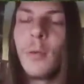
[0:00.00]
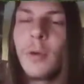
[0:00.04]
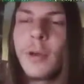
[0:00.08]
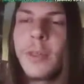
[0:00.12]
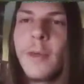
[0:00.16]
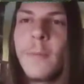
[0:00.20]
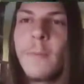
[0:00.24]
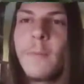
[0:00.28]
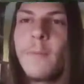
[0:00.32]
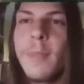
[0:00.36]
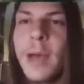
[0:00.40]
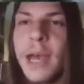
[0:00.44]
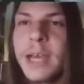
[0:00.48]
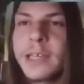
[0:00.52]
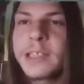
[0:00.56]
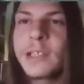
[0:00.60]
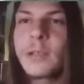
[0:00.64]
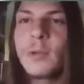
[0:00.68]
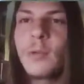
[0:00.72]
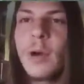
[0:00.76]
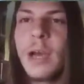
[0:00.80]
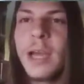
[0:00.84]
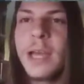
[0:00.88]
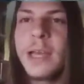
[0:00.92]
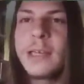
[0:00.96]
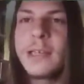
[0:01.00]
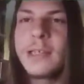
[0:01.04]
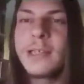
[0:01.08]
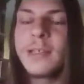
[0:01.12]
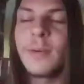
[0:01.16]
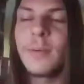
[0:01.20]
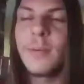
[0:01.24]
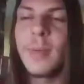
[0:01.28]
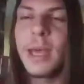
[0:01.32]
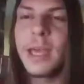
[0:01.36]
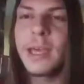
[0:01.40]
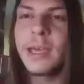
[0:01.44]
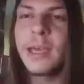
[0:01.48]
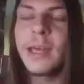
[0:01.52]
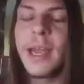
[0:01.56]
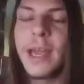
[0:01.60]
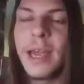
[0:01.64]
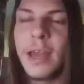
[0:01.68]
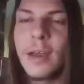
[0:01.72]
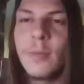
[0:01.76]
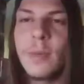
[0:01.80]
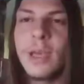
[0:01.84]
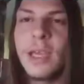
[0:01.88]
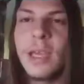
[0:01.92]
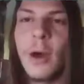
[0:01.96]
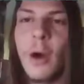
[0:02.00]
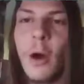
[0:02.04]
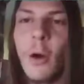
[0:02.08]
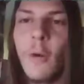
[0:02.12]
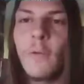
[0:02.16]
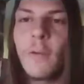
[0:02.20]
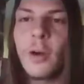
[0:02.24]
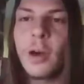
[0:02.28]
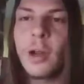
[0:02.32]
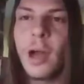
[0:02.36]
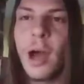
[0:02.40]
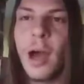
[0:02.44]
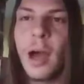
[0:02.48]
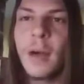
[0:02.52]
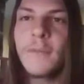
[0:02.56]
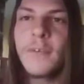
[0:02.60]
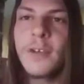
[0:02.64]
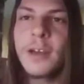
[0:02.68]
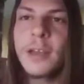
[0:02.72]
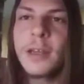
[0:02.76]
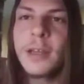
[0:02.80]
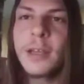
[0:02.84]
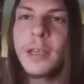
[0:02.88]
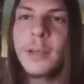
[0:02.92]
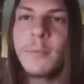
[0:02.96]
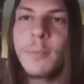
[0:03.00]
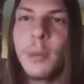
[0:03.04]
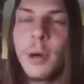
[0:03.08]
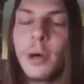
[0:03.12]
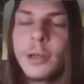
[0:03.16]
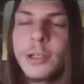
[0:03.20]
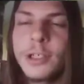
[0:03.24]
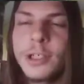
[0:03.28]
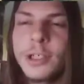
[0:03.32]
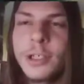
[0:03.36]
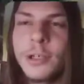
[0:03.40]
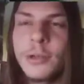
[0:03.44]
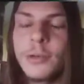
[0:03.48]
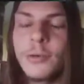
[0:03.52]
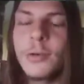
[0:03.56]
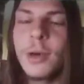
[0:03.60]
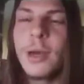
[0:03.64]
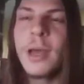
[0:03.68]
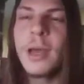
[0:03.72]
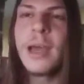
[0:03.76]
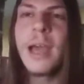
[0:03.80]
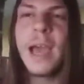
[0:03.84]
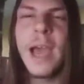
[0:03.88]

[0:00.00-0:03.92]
One of the best ways to make an enemy overconfidently push you